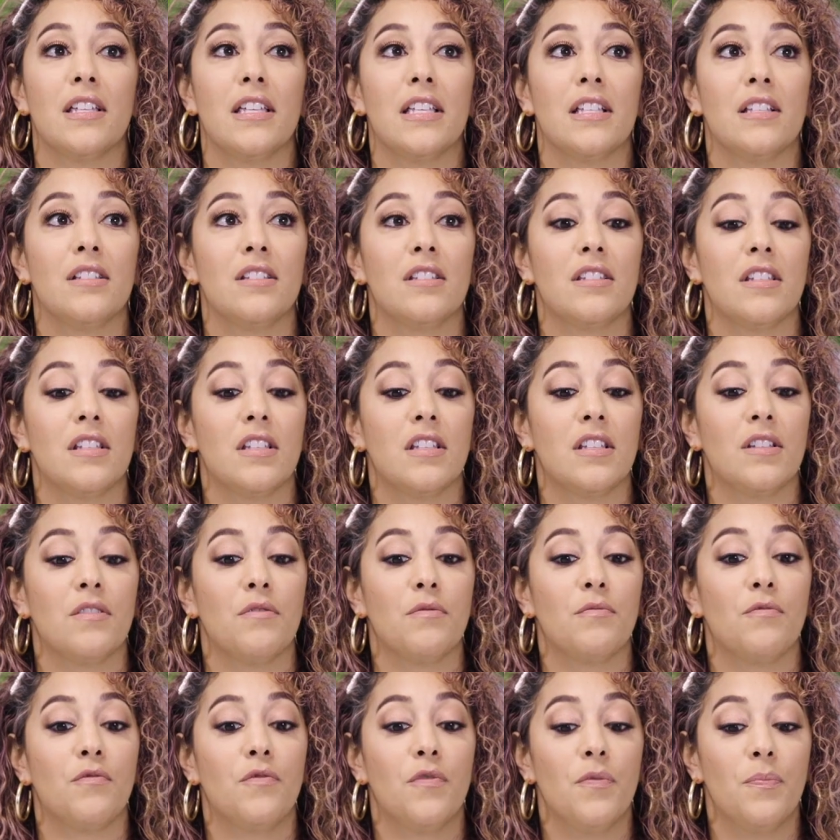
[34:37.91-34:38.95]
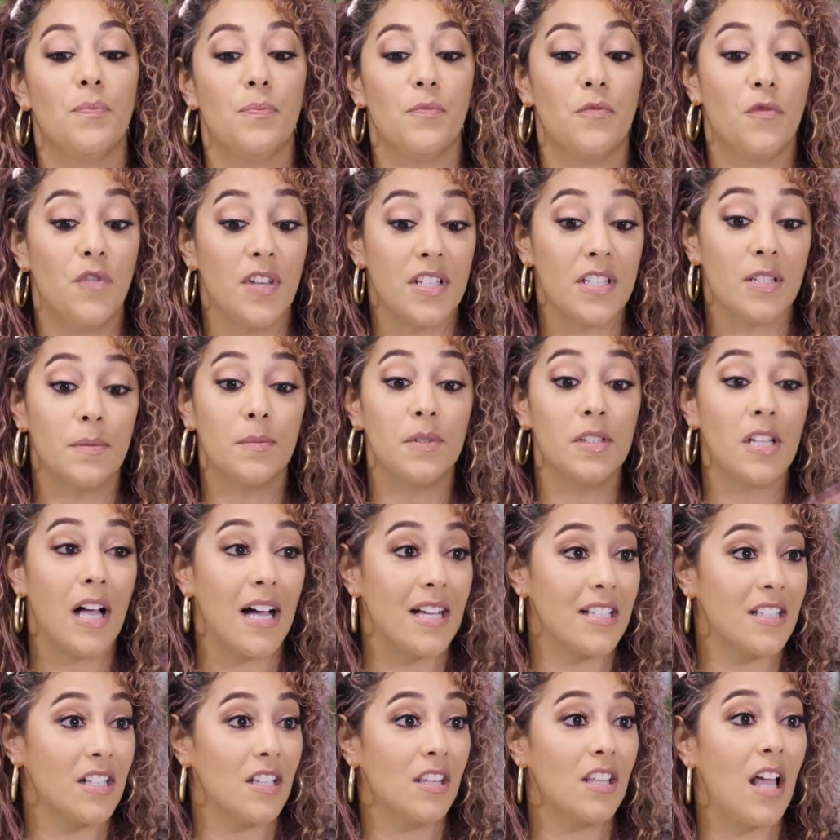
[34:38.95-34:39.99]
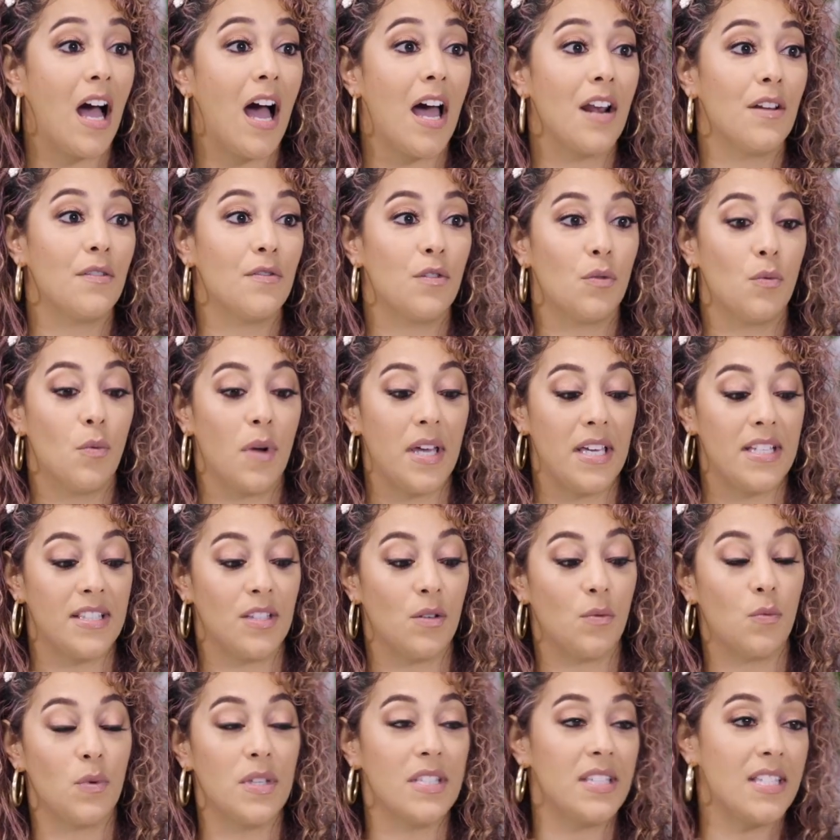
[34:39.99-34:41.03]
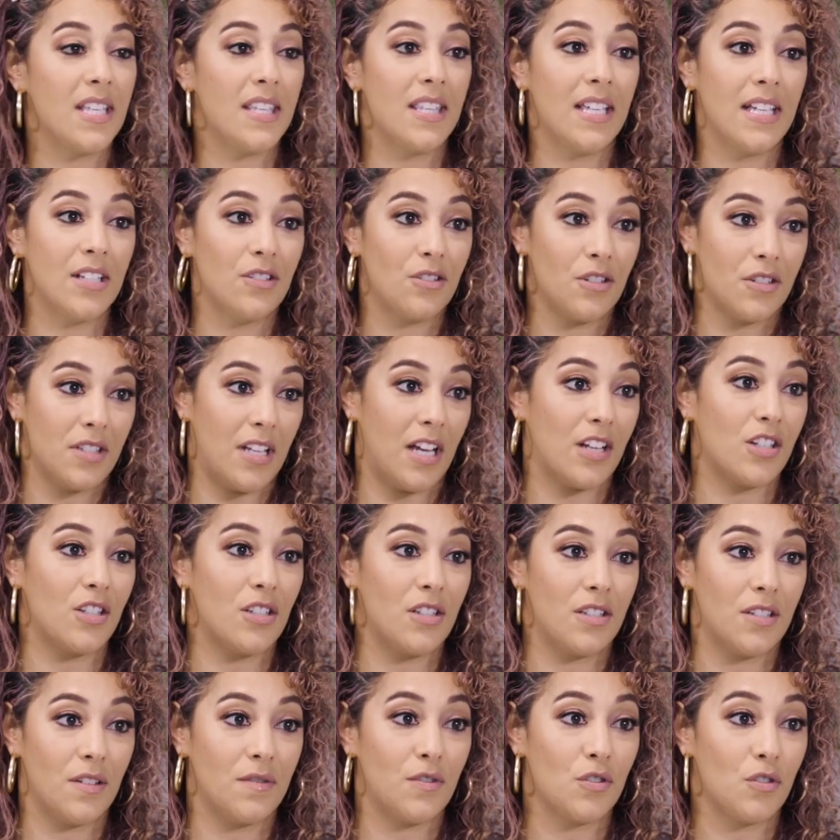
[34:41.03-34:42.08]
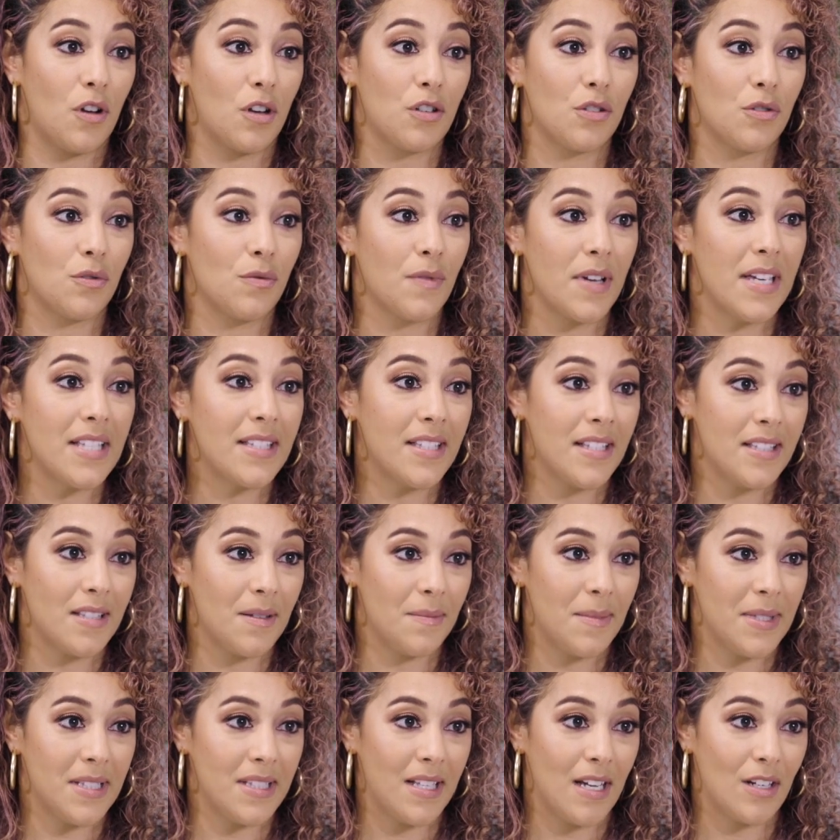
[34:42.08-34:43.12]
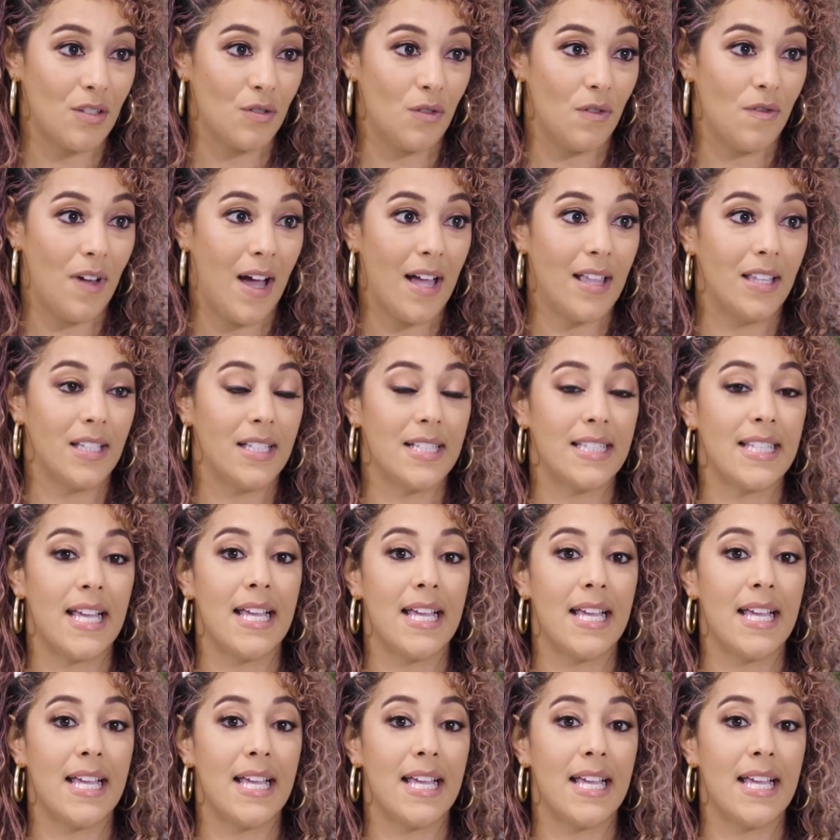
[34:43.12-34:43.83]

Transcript: is visibilized a lot of the ways that we see the intersections of structural racism and sexual violence.